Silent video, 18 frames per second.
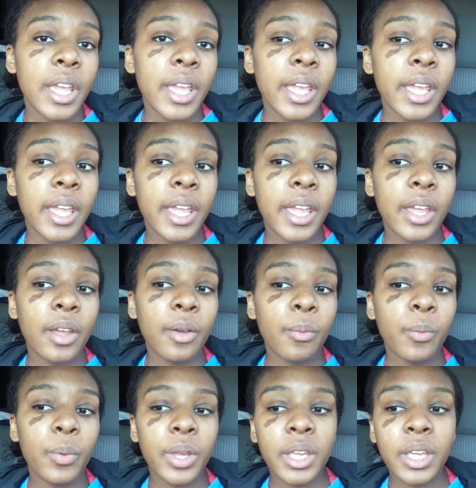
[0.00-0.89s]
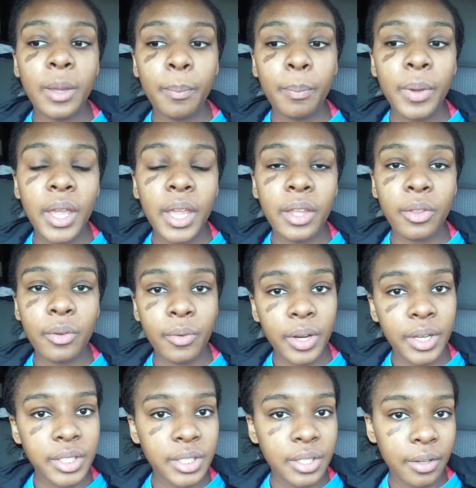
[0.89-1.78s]
and we can pay the
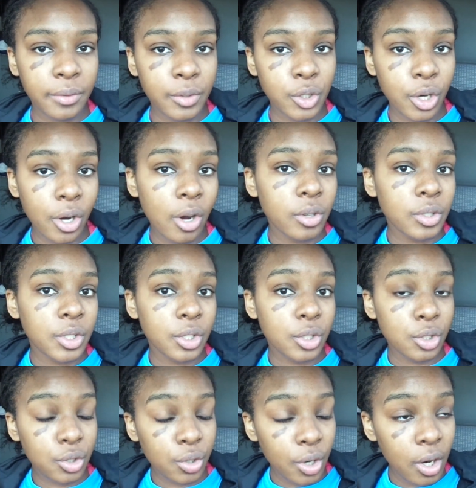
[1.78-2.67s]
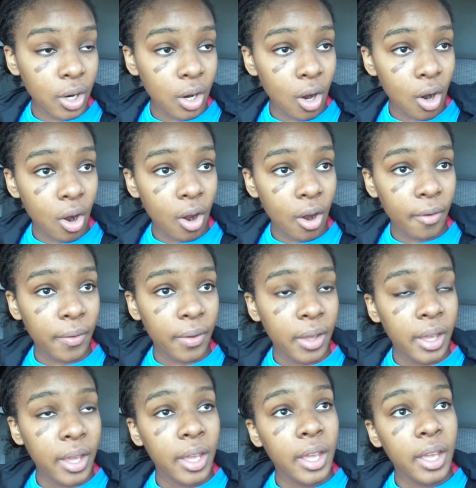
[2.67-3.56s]
rest of Charles's truck off
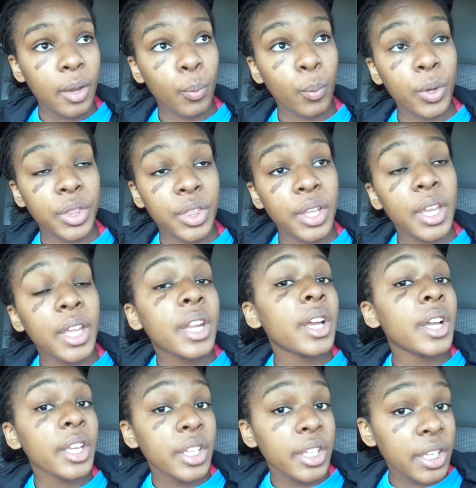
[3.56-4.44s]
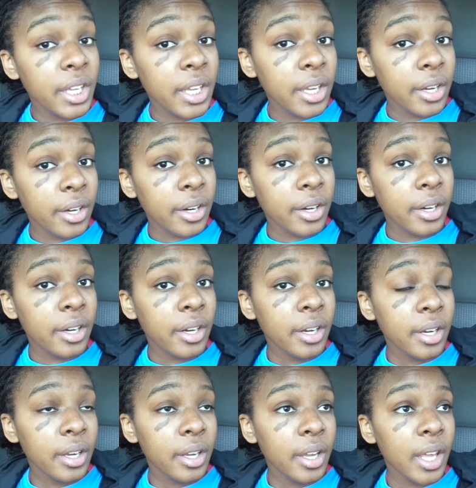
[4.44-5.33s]
within a year,
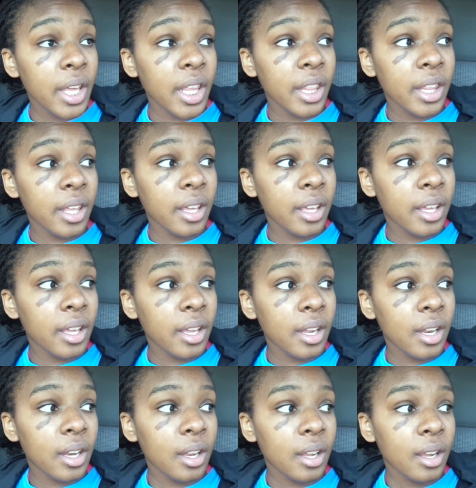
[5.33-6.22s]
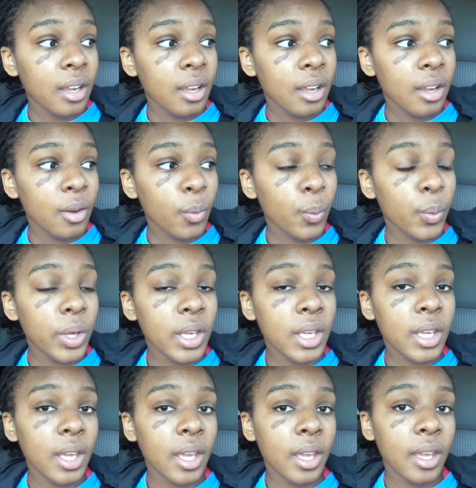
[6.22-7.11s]
and then we
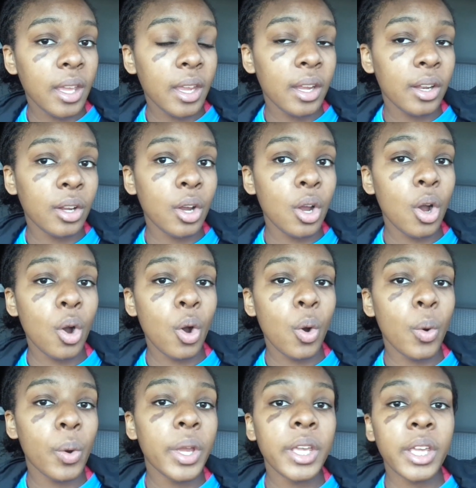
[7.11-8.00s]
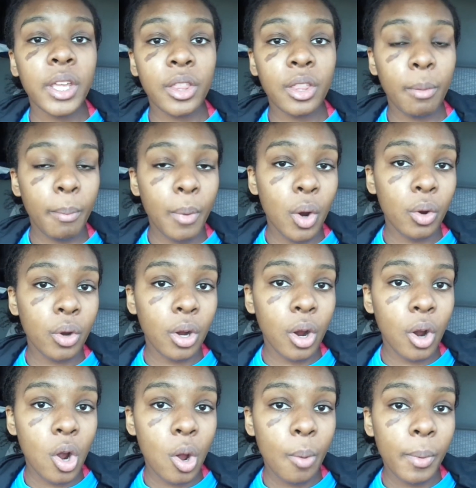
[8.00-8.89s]
can go and get the
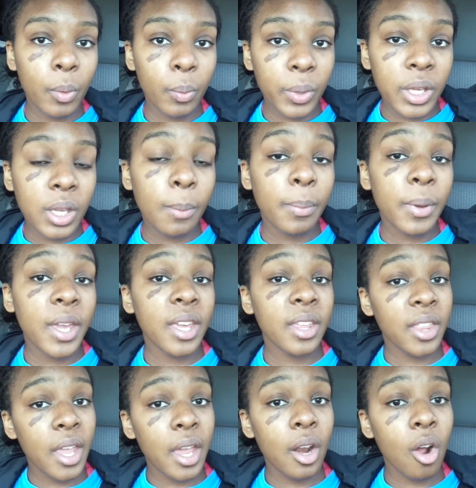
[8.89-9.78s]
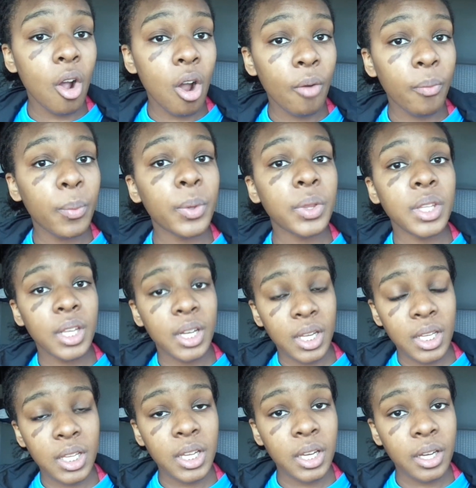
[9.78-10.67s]
motorhome and we can pay that off within
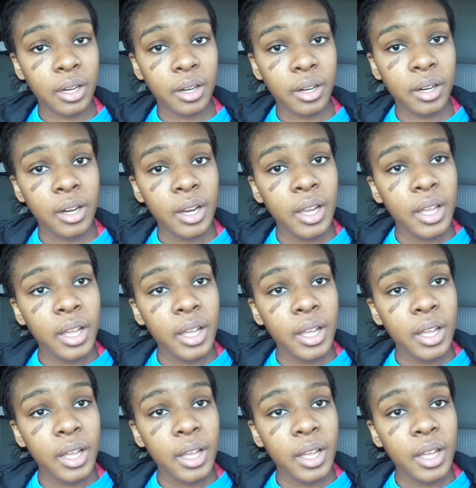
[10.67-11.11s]
a year,